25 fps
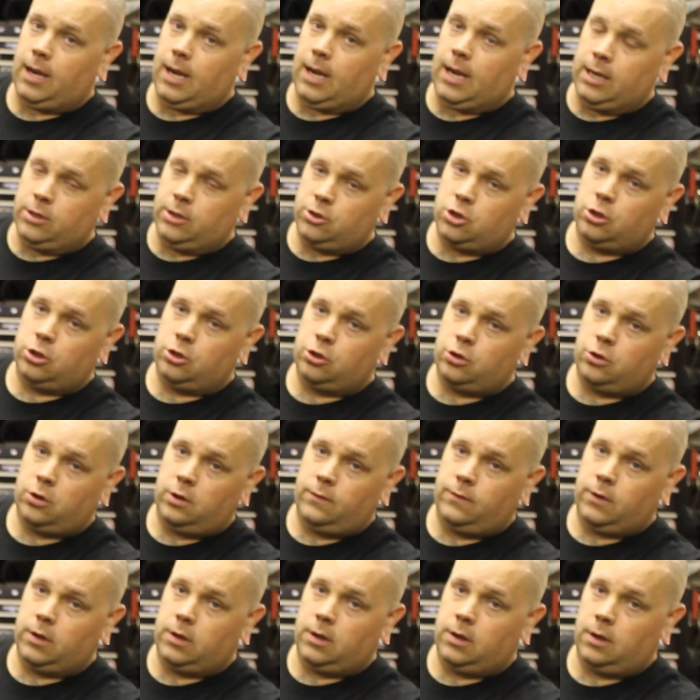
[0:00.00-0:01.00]
engine
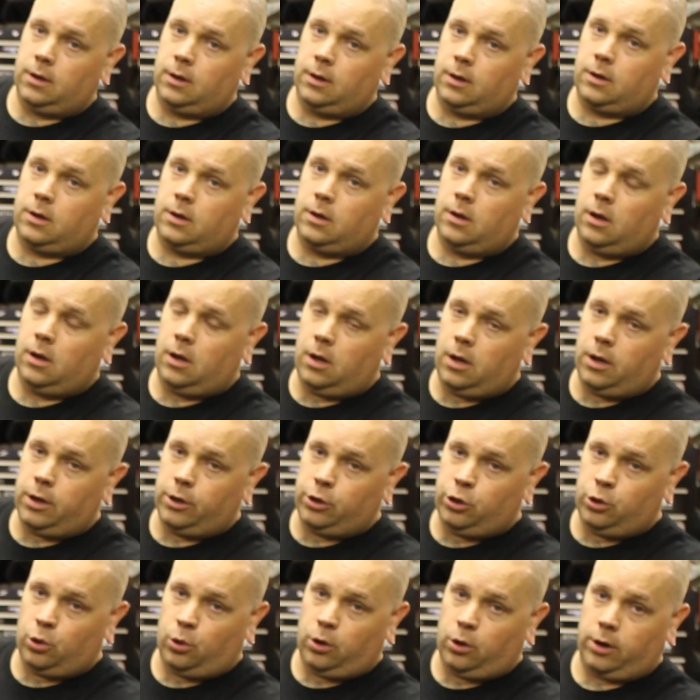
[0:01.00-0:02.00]
driven
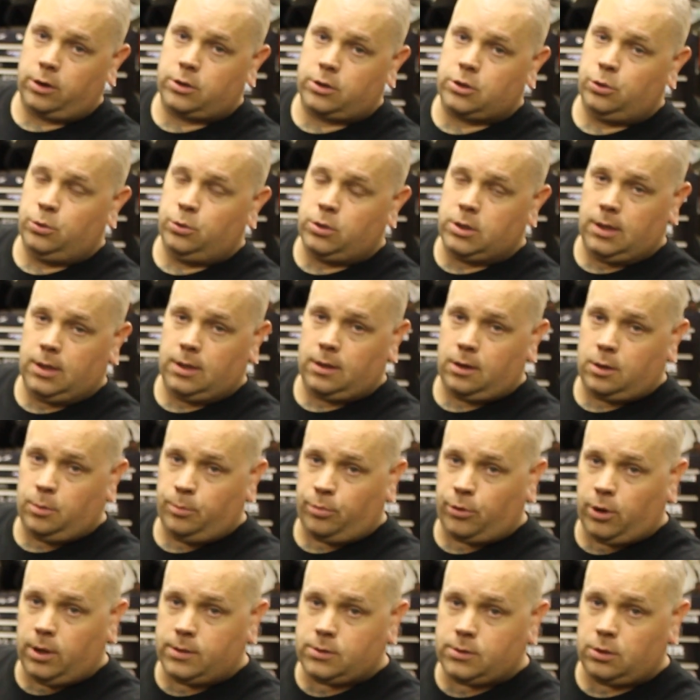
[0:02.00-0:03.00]
York 210
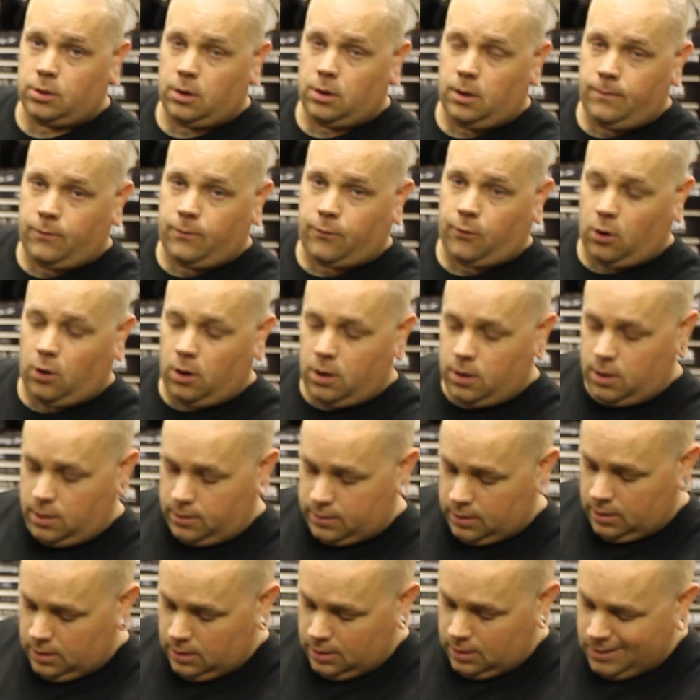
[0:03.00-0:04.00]
compressor up front.
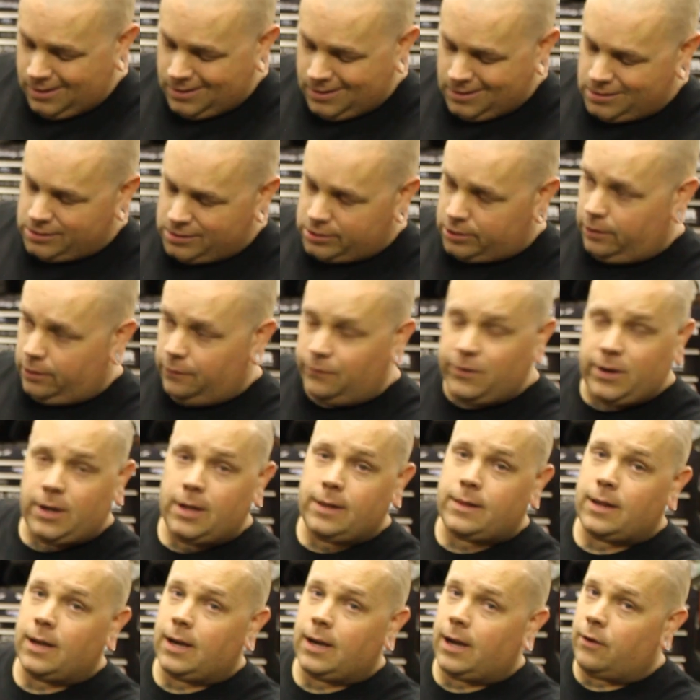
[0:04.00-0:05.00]
So if
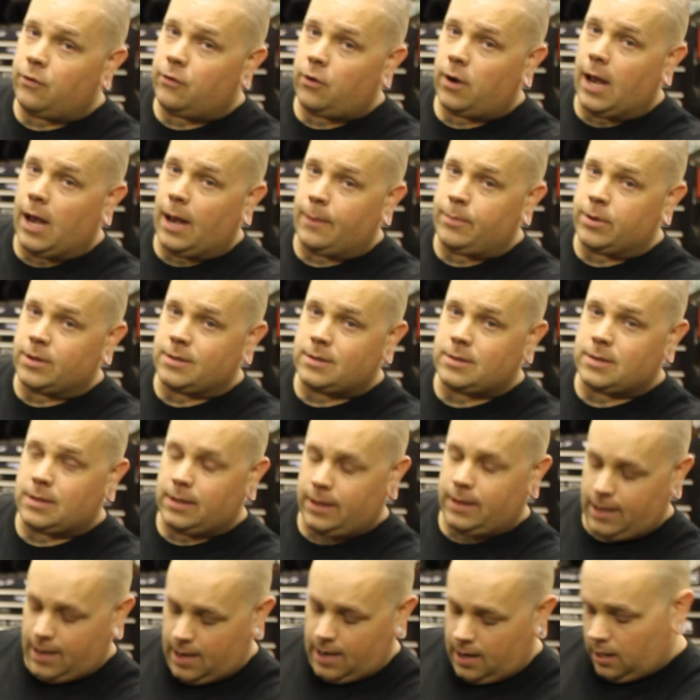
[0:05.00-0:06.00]
anything ever happens to
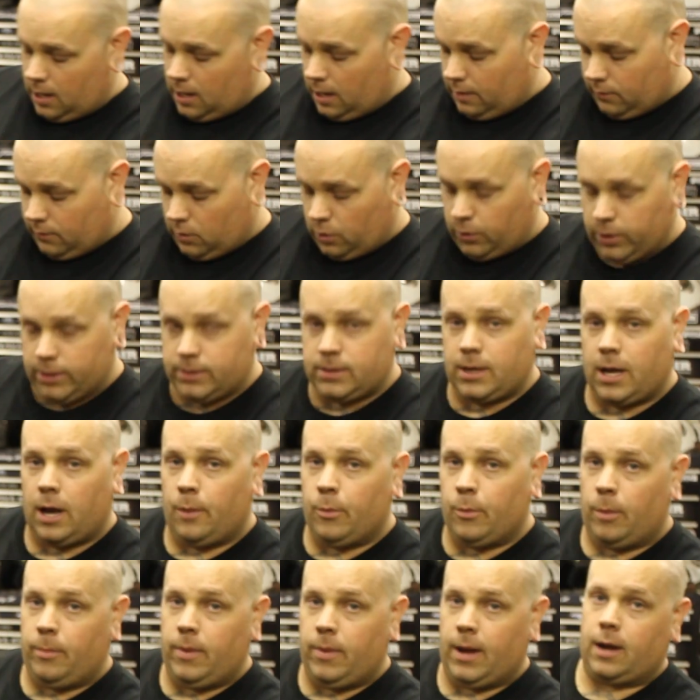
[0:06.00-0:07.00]
that, I've always got
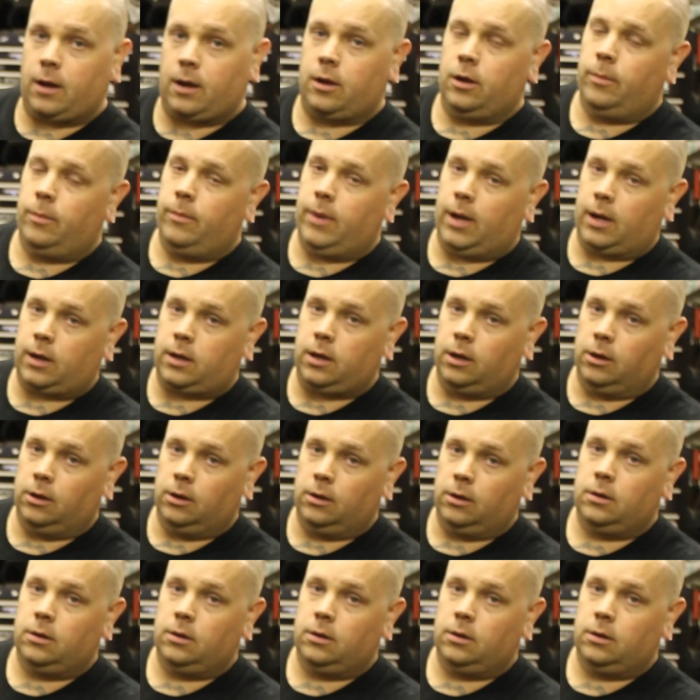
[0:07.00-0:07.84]
my backup back here.